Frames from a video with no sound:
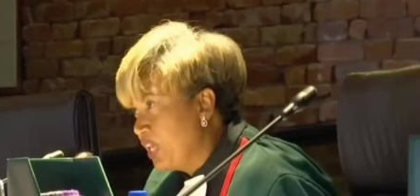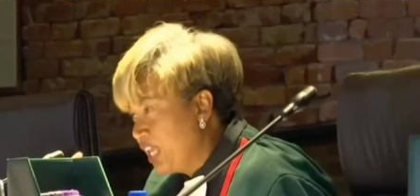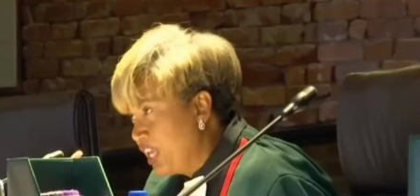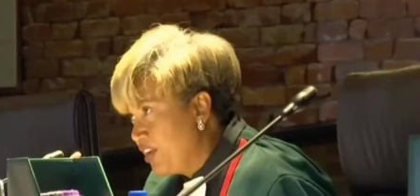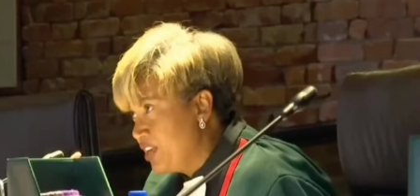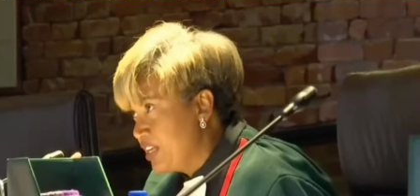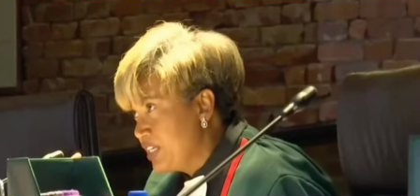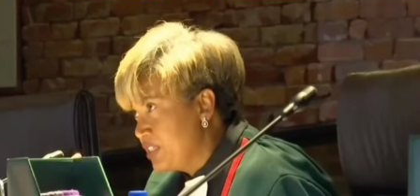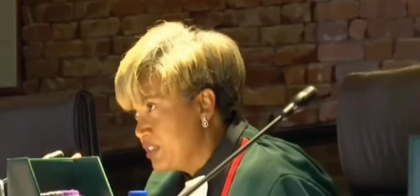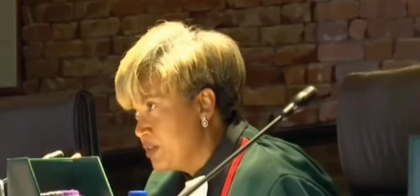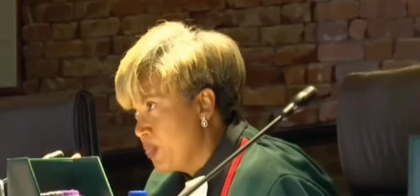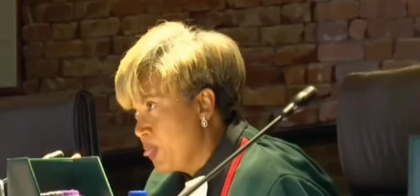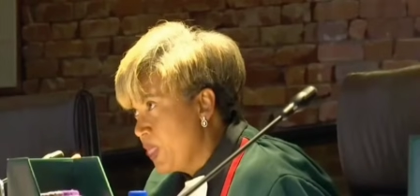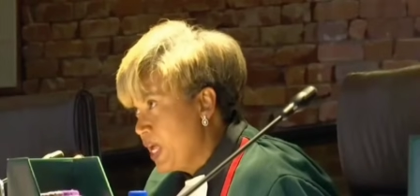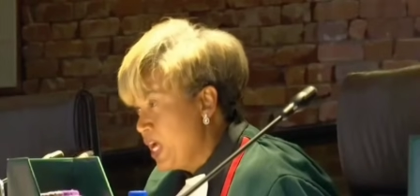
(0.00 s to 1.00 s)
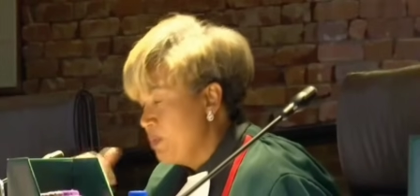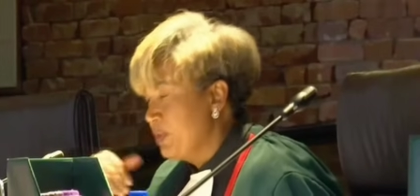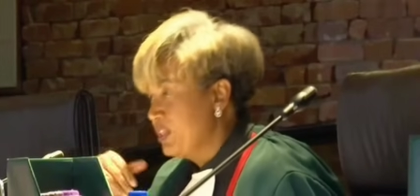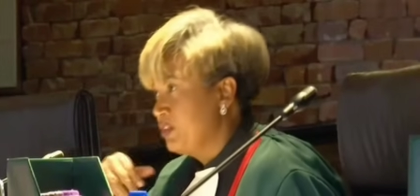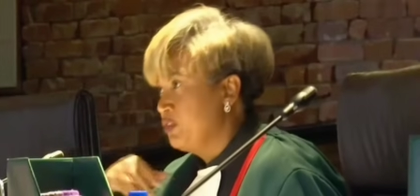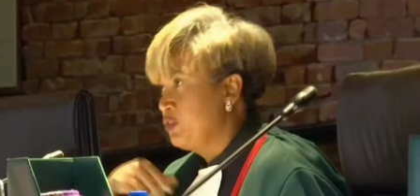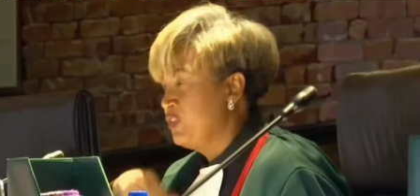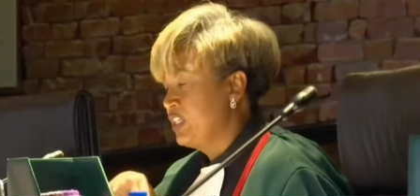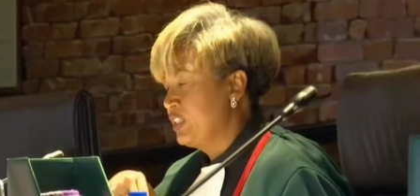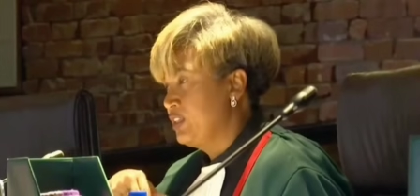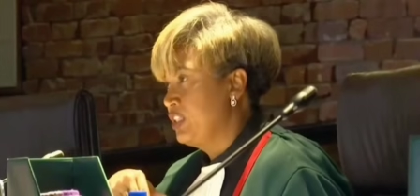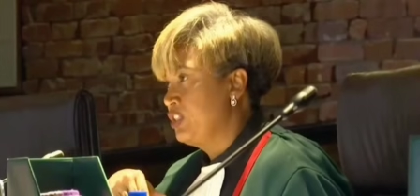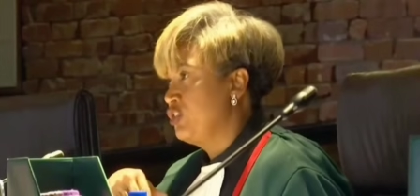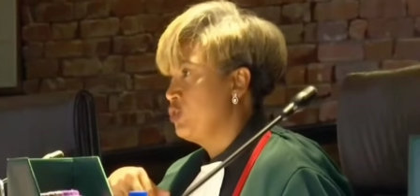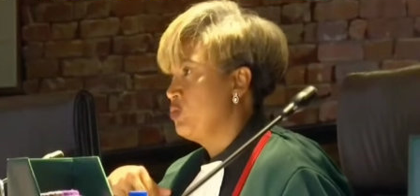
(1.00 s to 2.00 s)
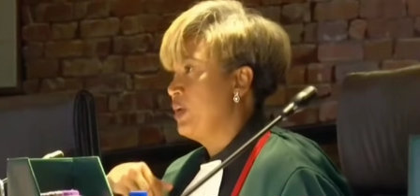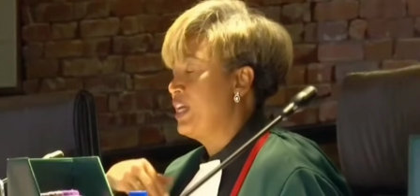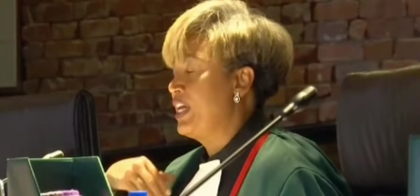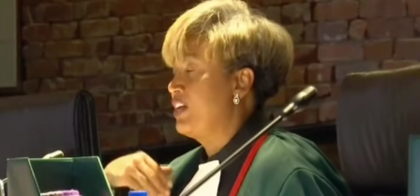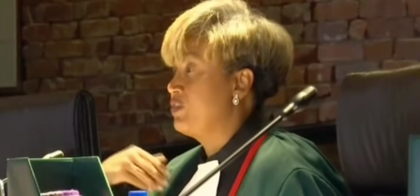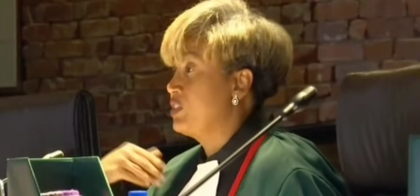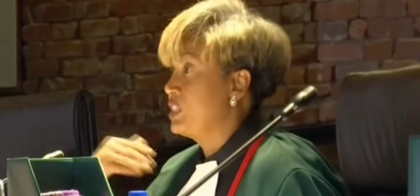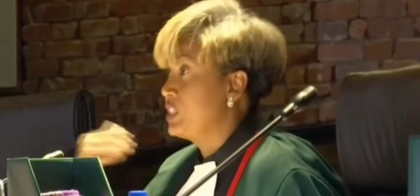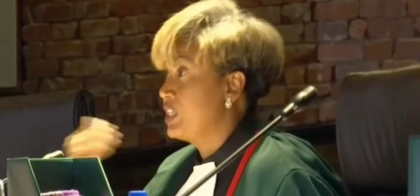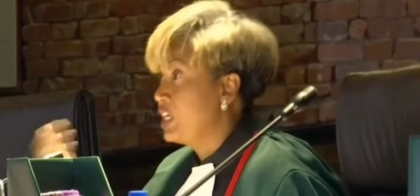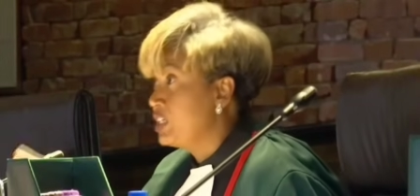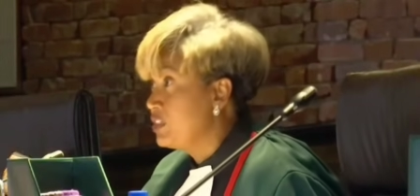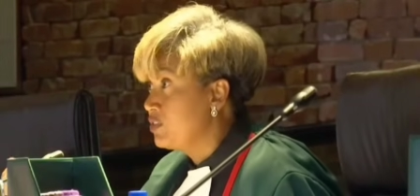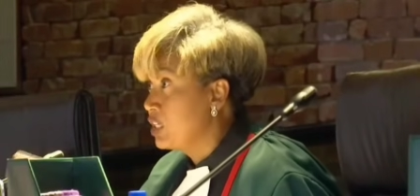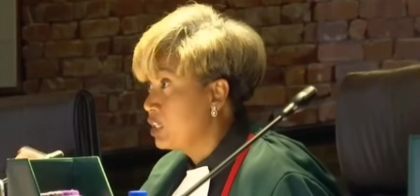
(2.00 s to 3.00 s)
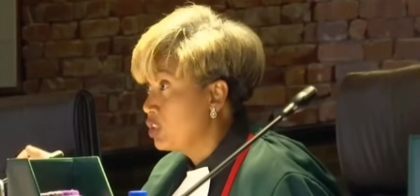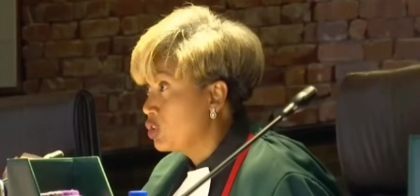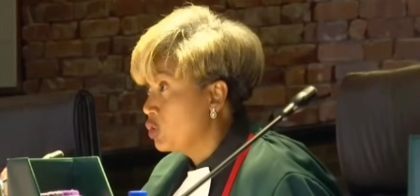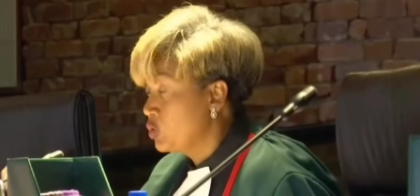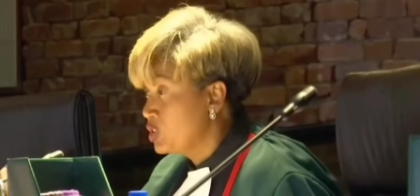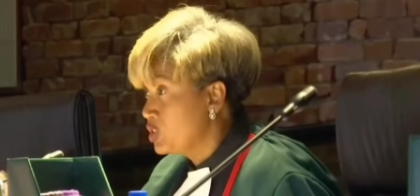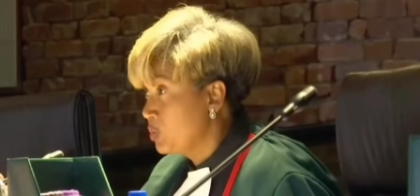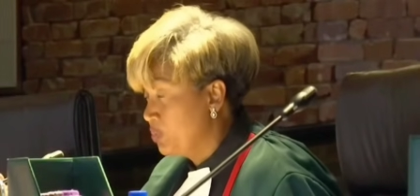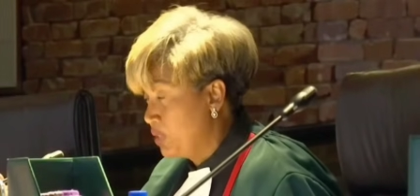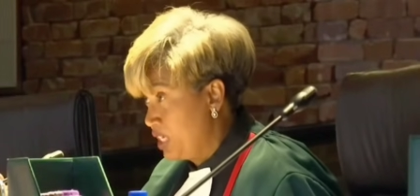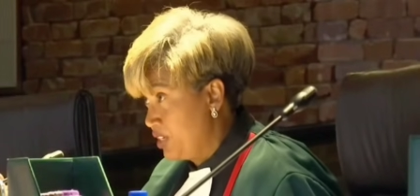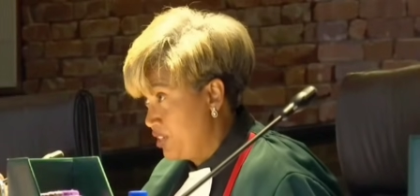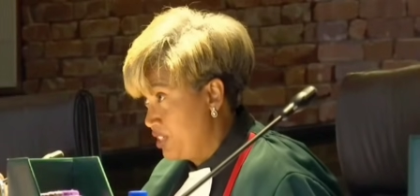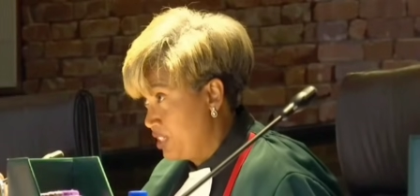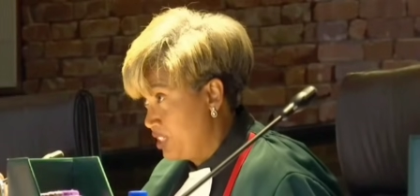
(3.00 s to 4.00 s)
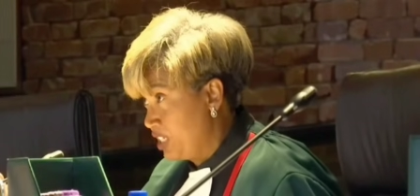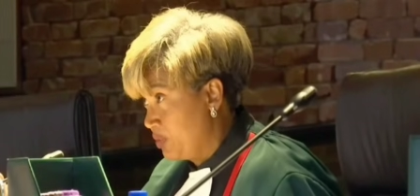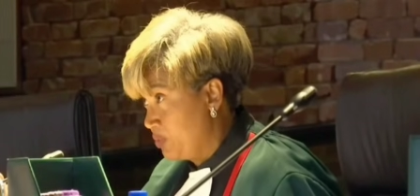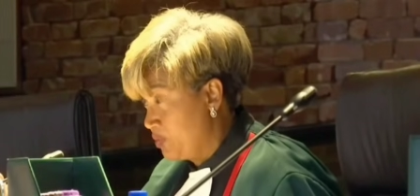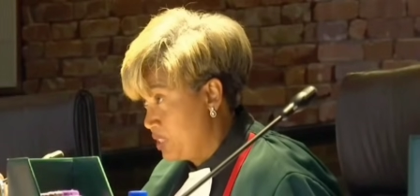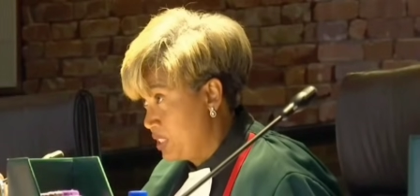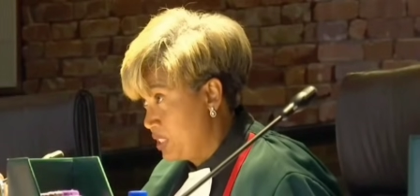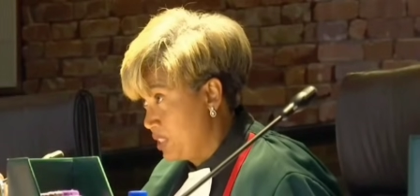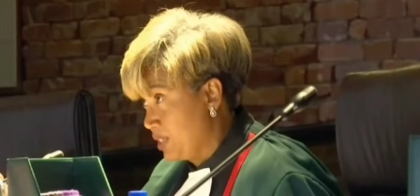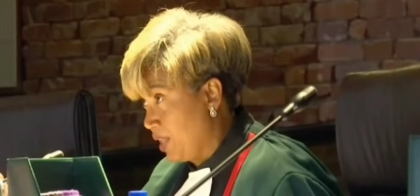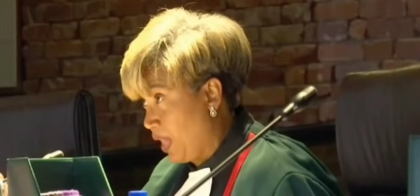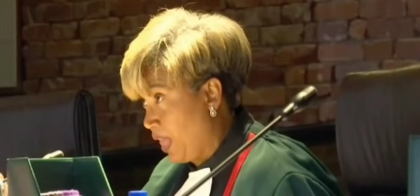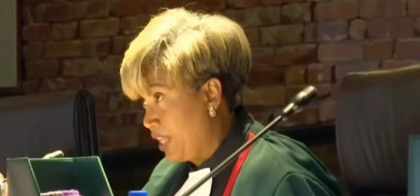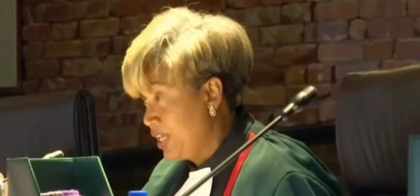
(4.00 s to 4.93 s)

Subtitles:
period. But the fact that you may have served a shorter period in prison